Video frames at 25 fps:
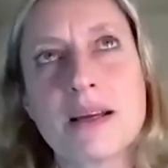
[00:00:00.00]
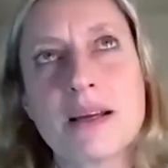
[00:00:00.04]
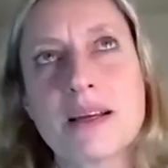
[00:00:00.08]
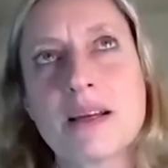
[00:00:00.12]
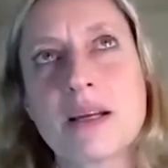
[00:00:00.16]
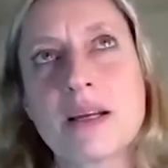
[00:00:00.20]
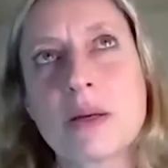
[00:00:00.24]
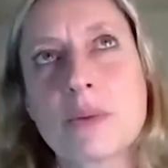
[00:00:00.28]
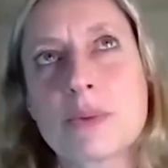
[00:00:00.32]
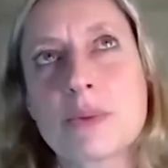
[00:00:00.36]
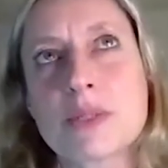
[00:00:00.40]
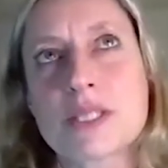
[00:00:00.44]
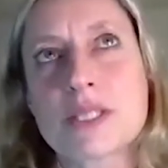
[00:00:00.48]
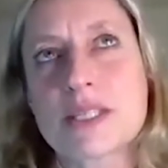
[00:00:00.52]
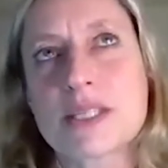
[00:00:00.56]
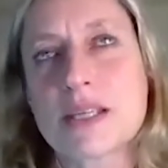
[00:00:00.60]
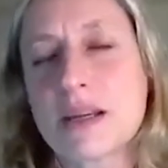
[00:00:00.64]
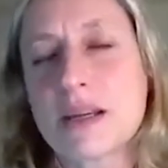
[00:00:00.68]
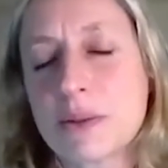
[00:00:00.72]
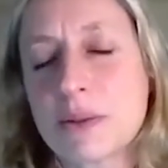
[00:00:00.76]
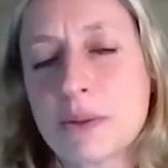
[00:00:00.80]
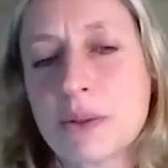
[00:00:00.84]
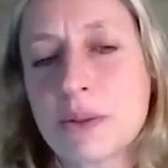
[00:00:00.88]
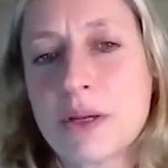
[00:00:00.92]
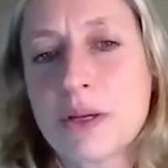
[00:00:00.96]
Uh, I was
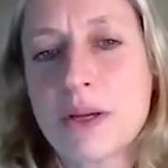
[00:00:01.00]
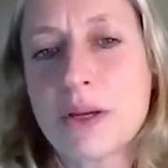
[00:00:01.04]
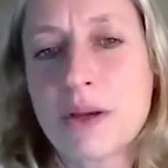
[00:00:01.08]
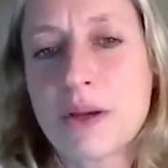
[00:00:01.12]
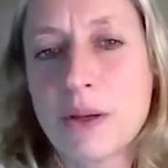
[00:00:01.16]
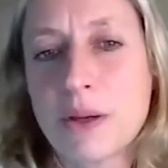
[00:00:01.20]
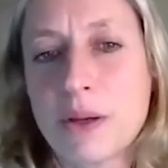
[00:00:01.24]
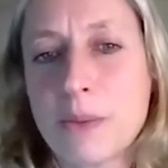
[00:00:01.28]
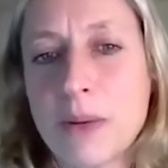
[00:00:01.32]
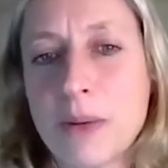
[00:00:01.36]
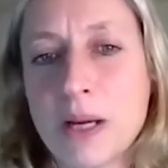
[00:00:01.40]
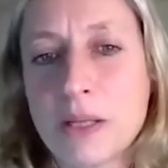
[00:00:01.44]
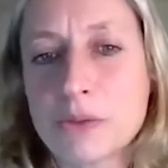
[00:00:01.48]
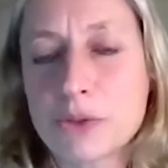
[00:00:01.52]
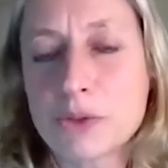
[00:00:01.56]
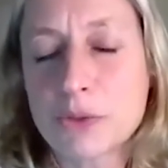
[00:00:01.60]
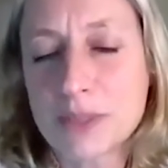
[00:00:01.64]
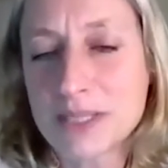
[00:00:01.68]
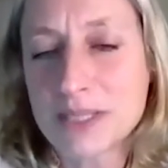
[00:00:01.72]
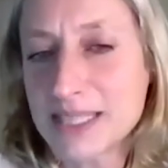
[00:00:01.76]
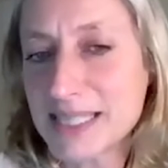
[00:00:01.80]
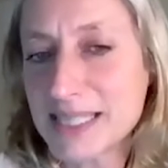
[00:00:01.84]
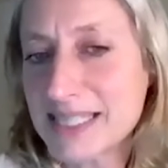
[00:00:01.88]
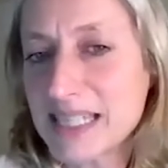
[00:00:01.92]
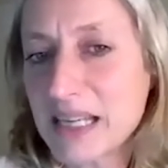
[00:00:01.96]
uh, around
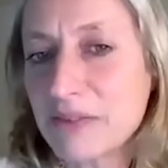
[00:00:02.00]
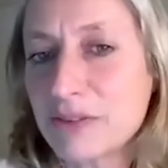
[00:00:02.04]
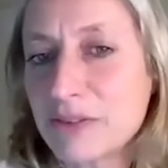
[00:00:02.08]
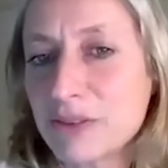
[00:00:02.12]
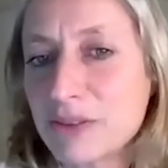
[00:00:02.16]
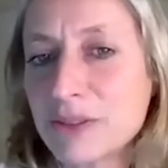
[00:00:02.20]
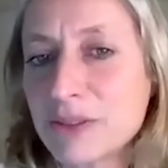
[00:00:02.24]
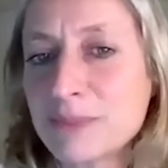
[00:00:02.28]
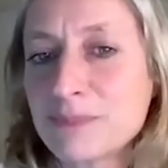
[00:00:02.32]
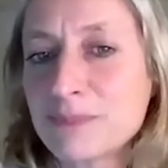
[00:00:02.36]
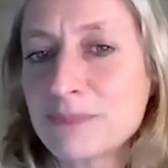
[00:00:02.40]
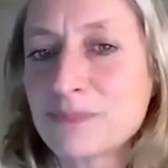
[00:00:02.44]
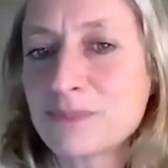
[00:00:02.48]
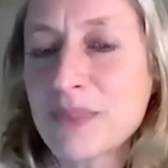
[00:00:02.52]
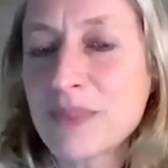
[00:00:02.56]
27.